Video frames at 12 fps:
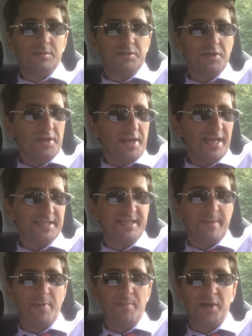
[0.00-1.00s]
So the next
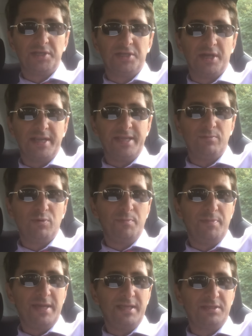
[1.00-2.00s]
step in my journey
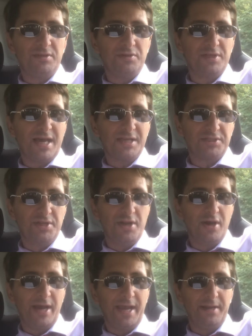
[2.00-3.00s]
would be
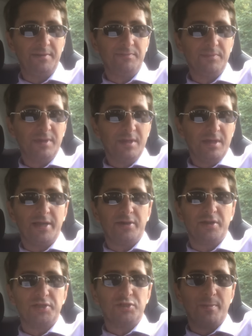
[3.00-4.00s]
2009. I
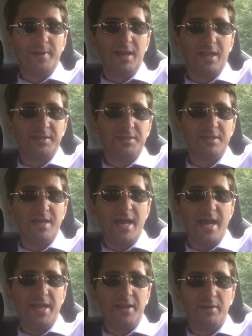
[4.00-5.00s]
got a job in London
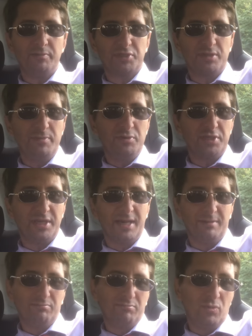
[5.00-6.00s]
and I was commuting
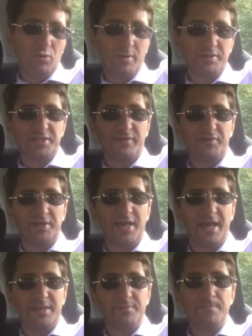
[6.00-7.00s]
up almost every
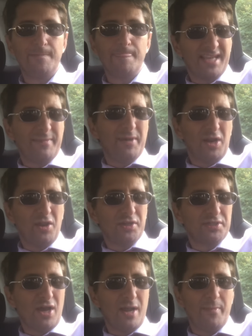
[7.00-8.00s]
day. It gave me a lot
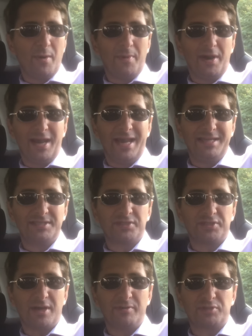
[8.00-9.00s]
of time on my hands
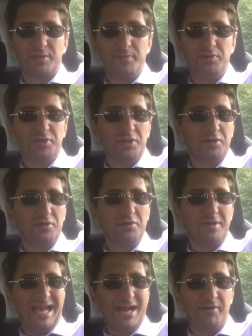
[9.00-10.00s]
because I was commuting a
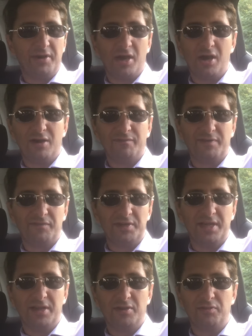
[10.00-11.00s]
good hour and a half every
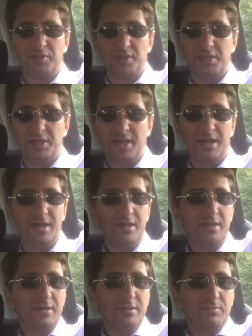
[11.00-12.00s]
day on the uh,
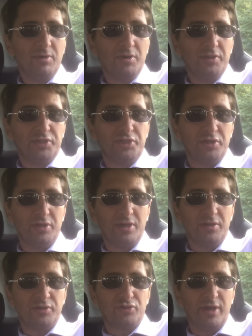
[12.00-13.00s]
on the
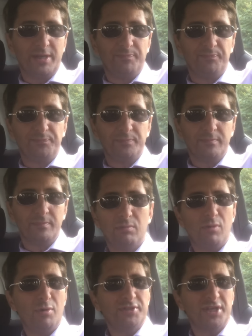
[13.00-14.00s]
on the train.
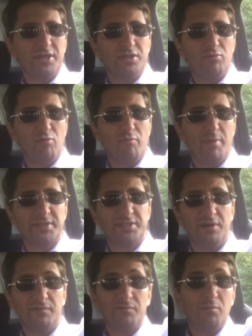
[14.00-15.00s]
What was I going to do with
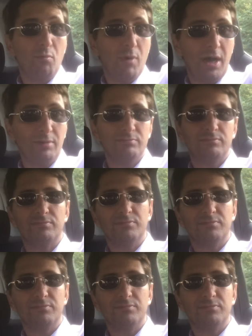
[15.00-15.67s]
myself? Well,